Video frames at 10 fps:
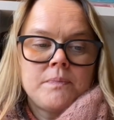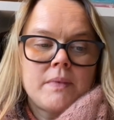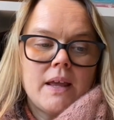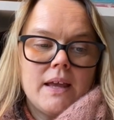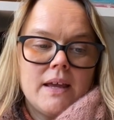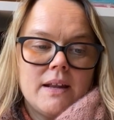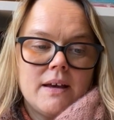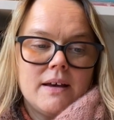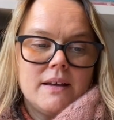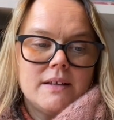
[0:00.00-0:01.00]
and
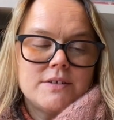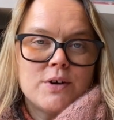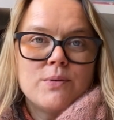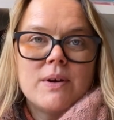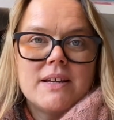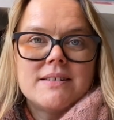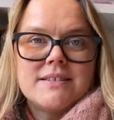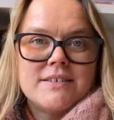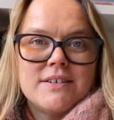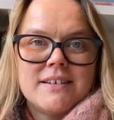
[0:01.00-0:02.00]
it's
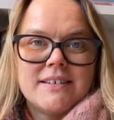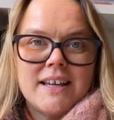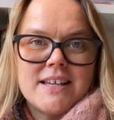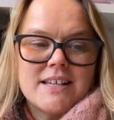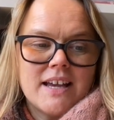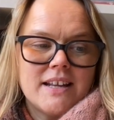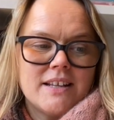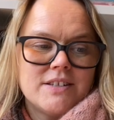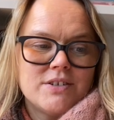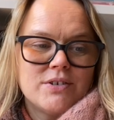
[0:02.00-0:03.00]
always
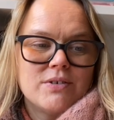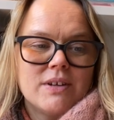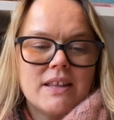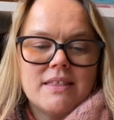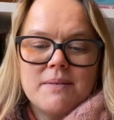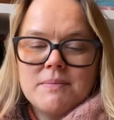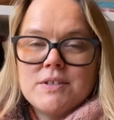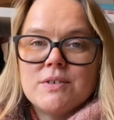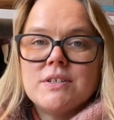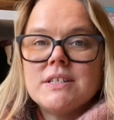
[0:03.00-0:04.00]
exciting to go get them.
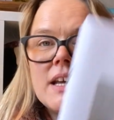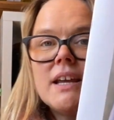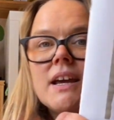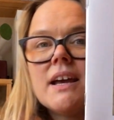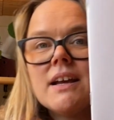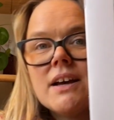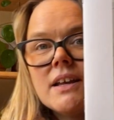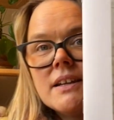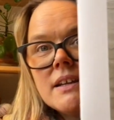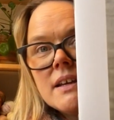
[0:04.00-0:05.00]
So today I
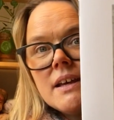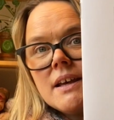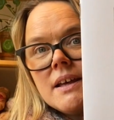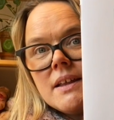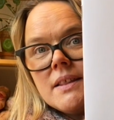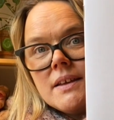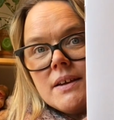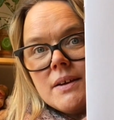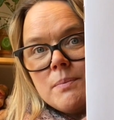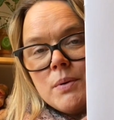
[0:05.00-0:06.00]
got
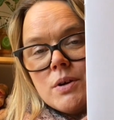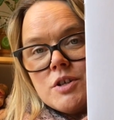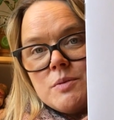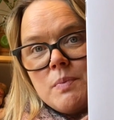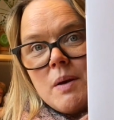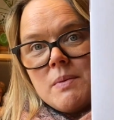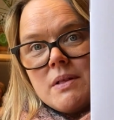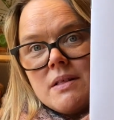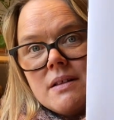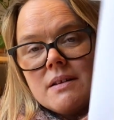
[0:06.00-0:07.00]
the birch bubble,